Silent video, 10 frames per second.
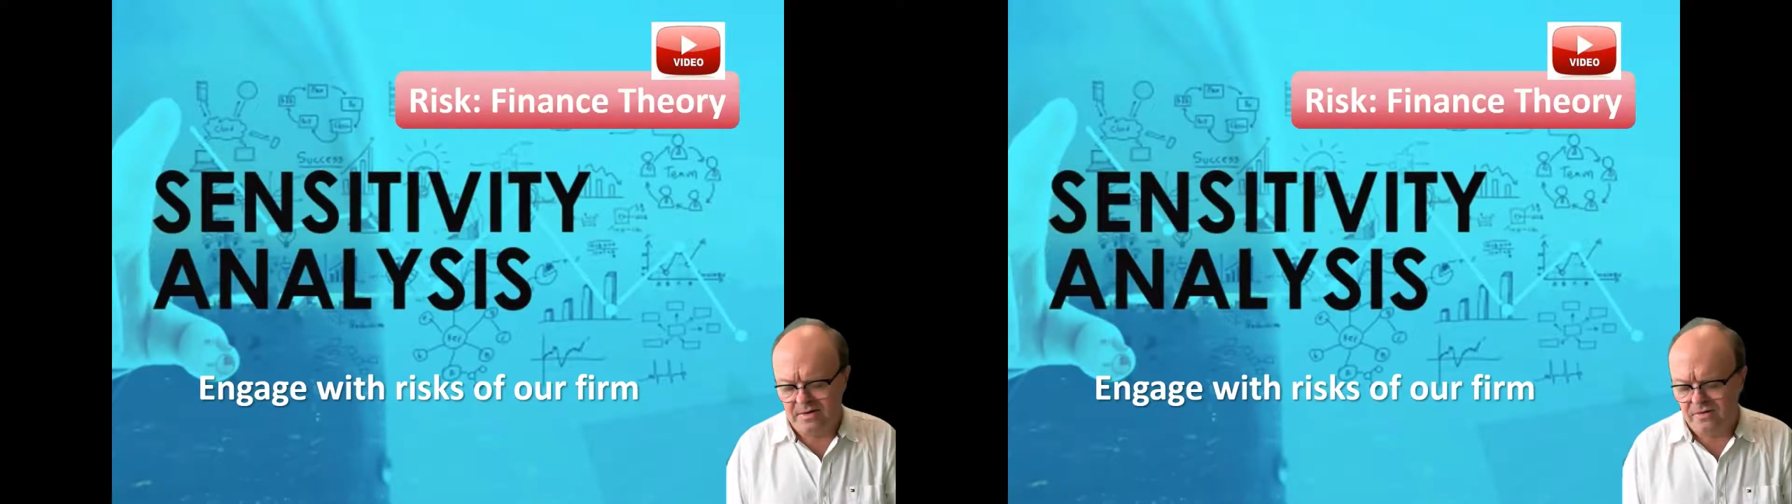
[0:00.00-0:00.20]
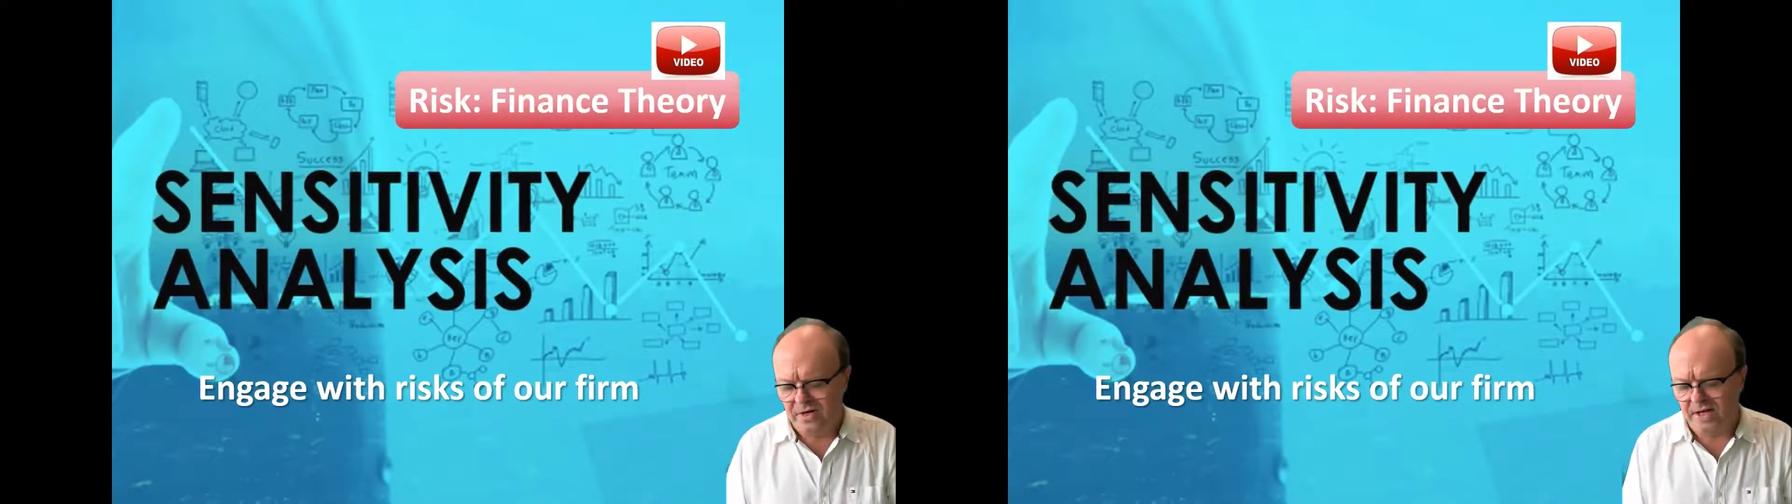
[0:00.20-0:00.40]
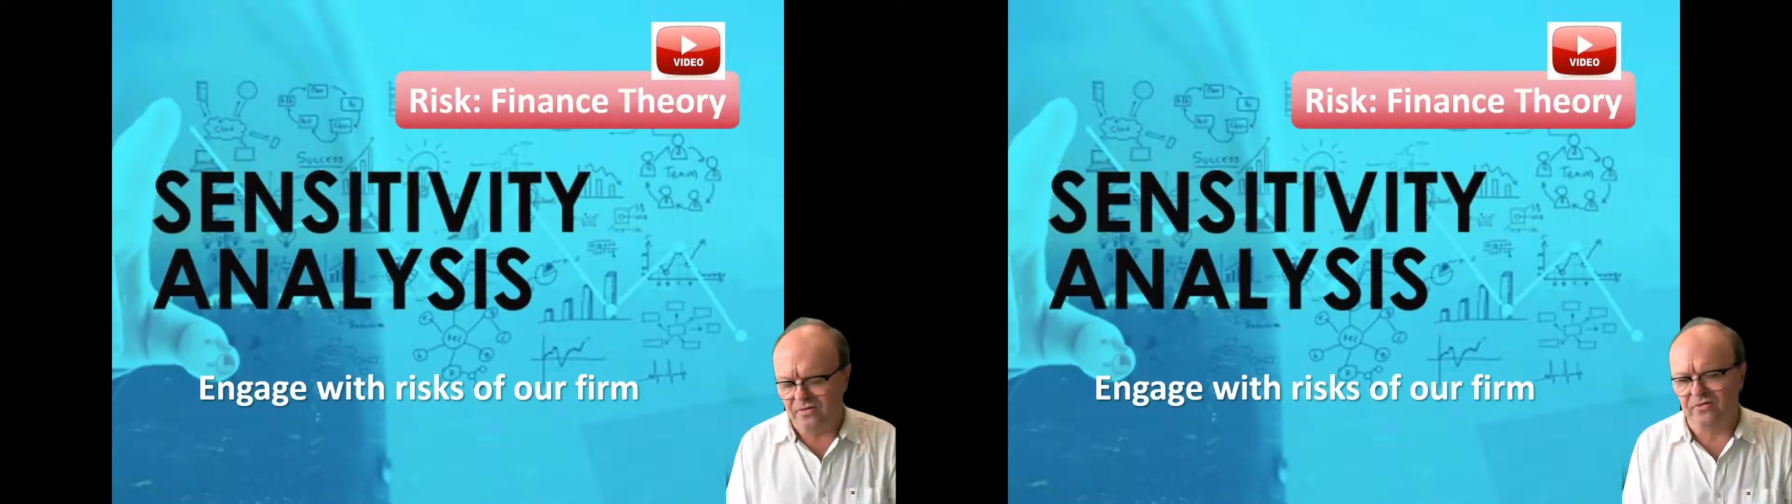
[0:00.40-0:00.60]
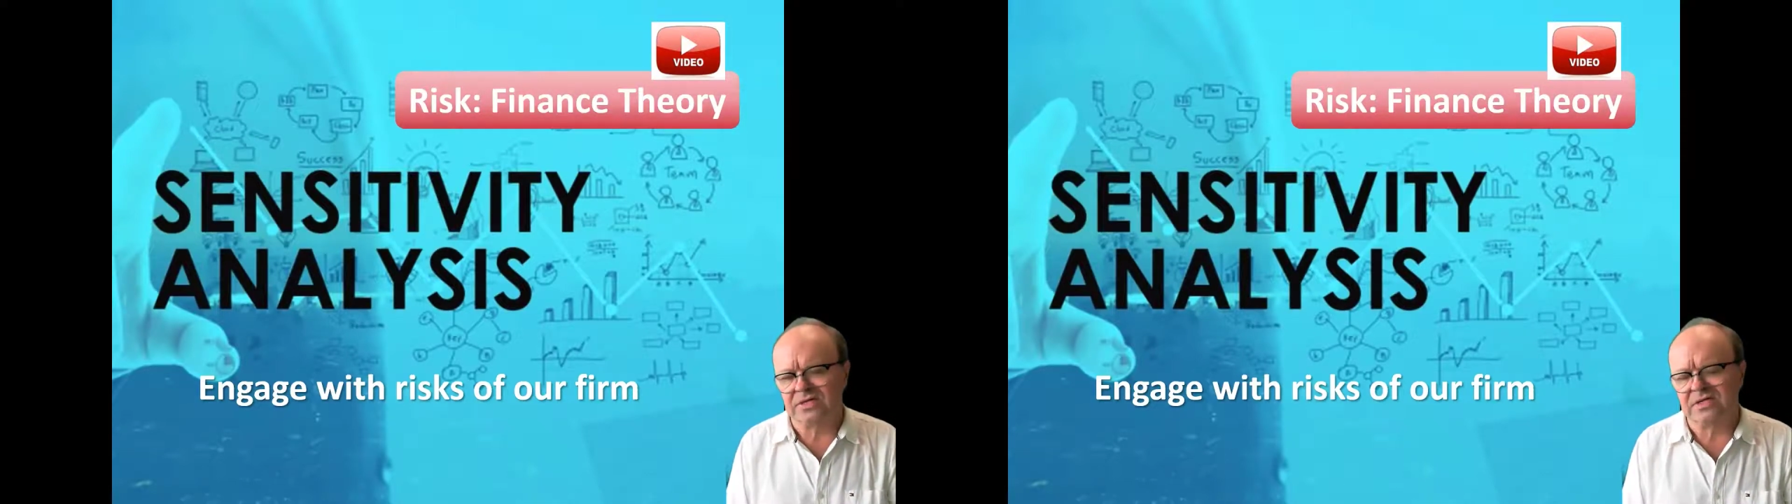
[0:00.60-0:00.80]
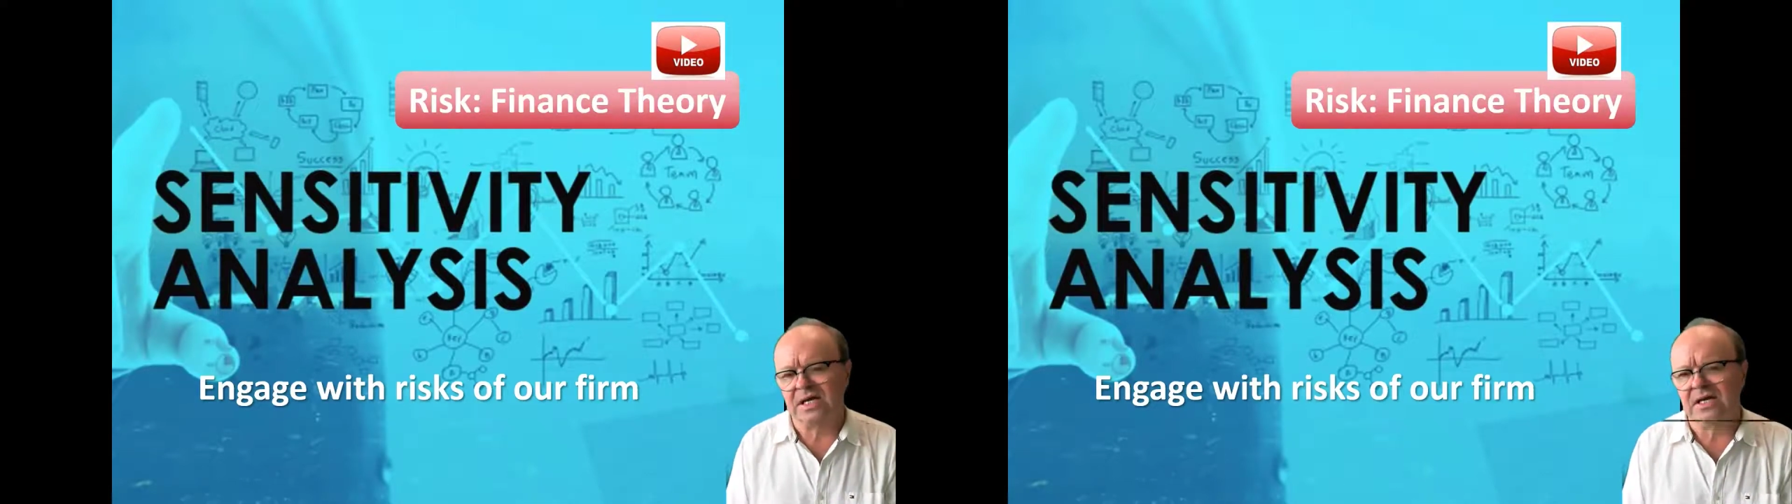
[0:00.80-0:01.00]
looking at
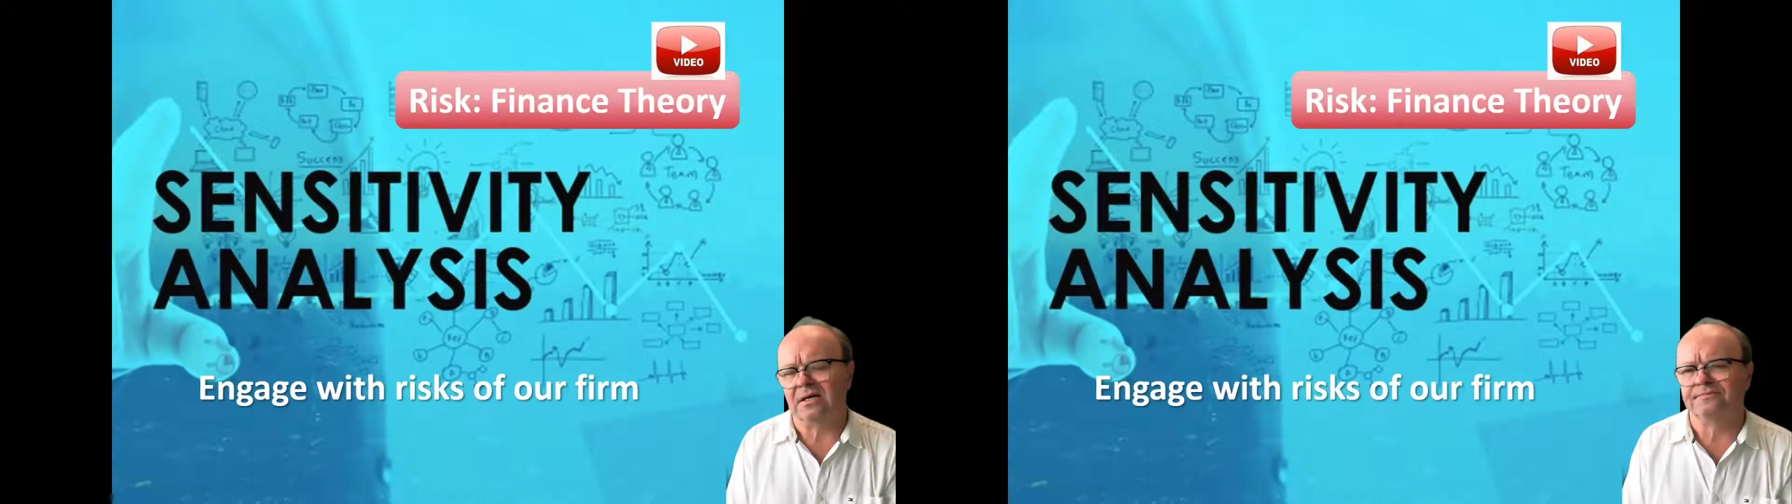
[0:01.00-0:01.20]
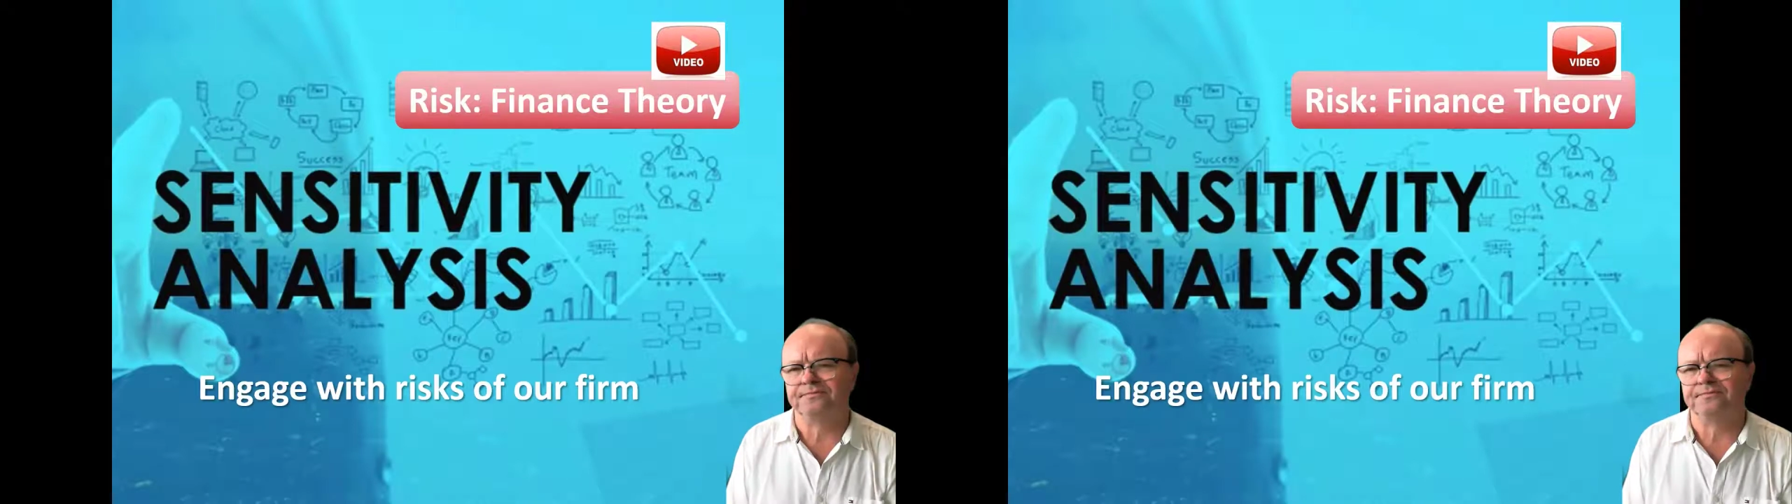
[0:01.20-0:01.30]
risk here.